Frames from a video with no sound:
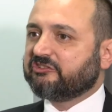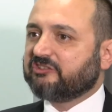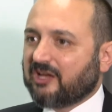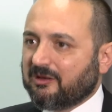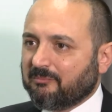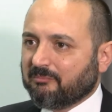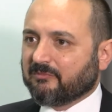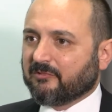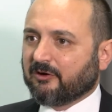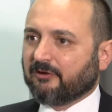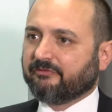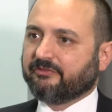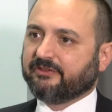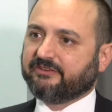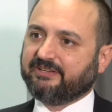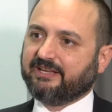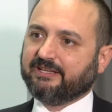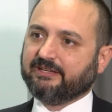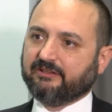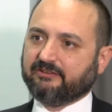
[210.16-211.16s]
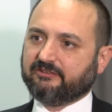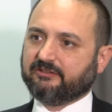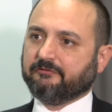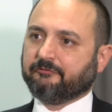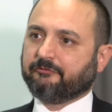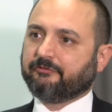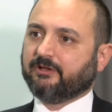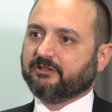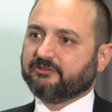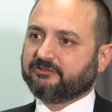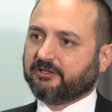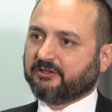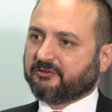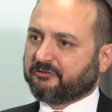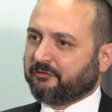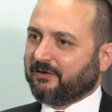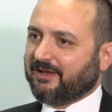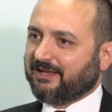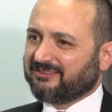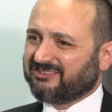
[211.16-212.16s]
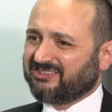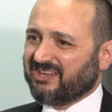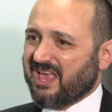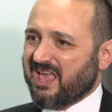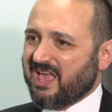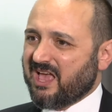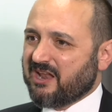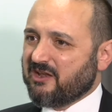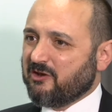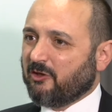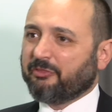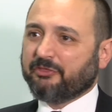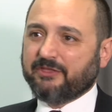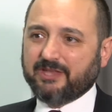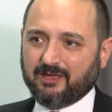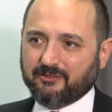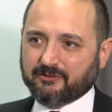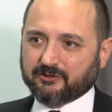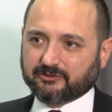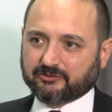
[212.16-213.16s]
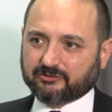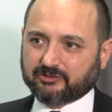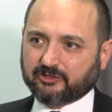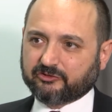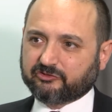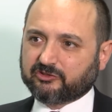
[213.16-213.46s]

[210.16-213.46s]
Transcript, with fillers: some of the tenants in Francis flats, not the others.